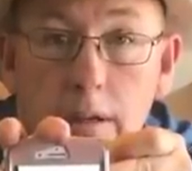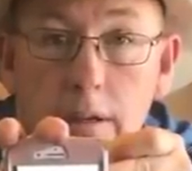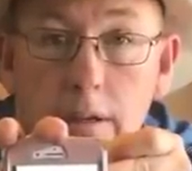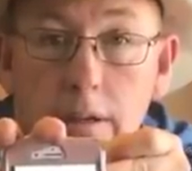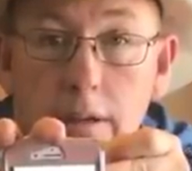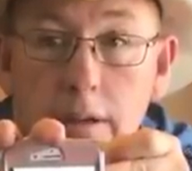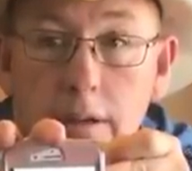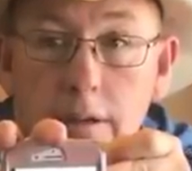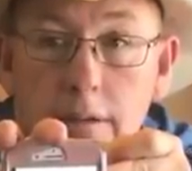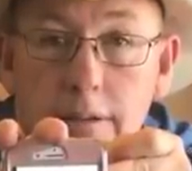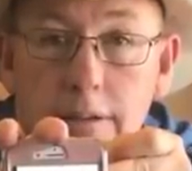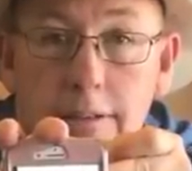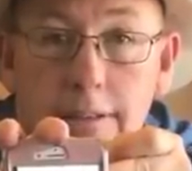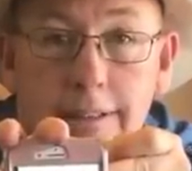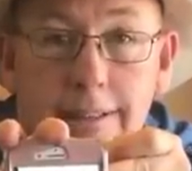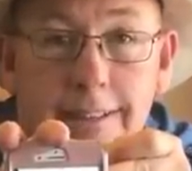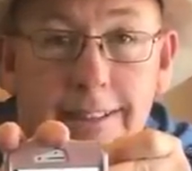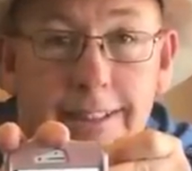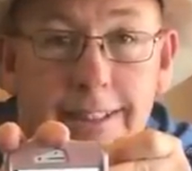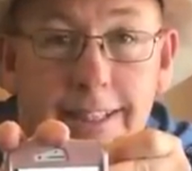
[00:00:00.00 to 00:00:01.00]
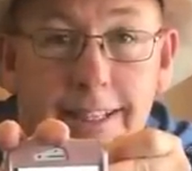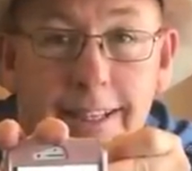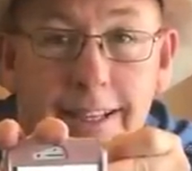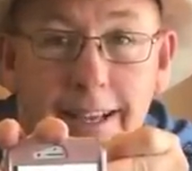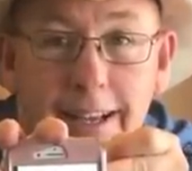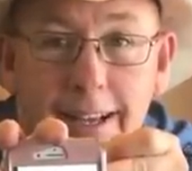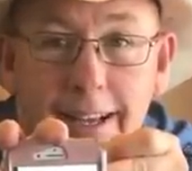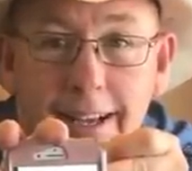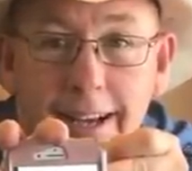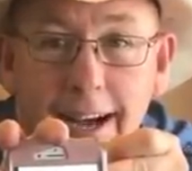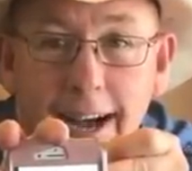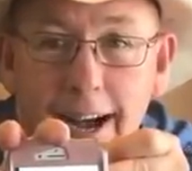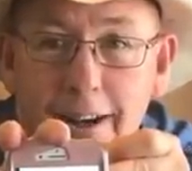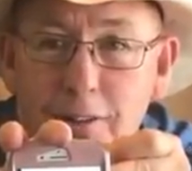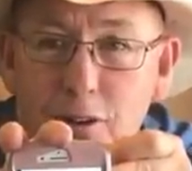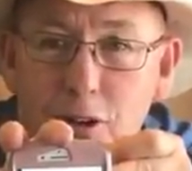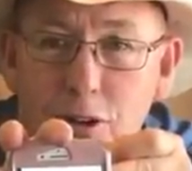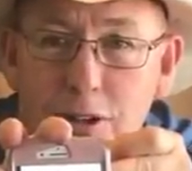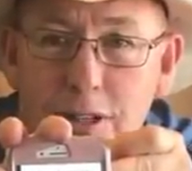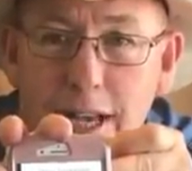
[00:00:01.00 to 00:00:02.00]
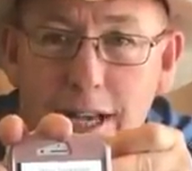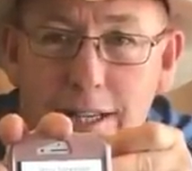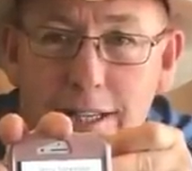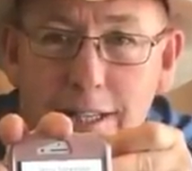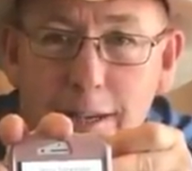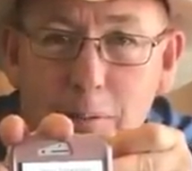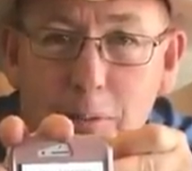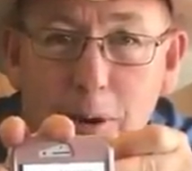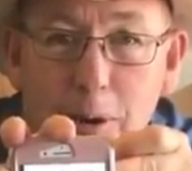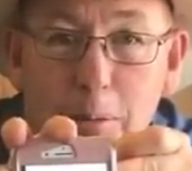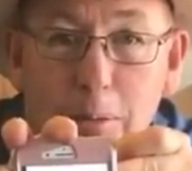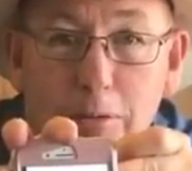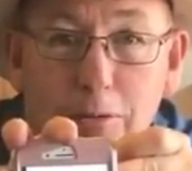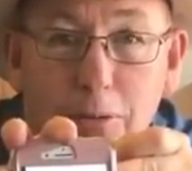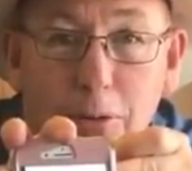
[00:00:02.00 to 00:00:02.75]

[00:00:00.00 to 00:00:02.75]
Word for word: I have heard that somewhere before.